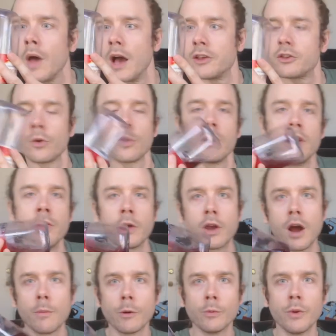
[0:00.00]
I stored it in the
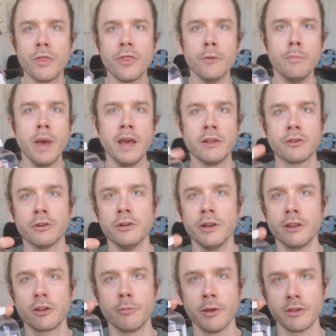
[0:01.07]
cupboard with the basil,
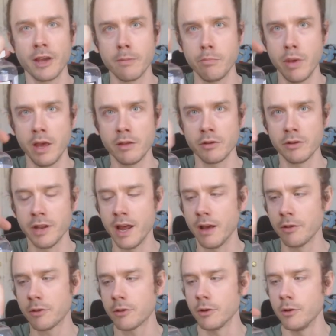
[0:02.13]
and it smells like basil
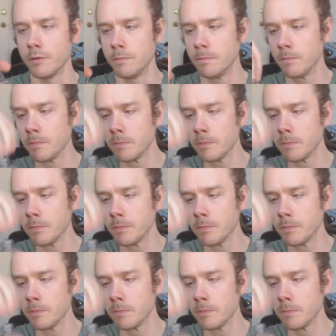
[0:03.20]
now, so...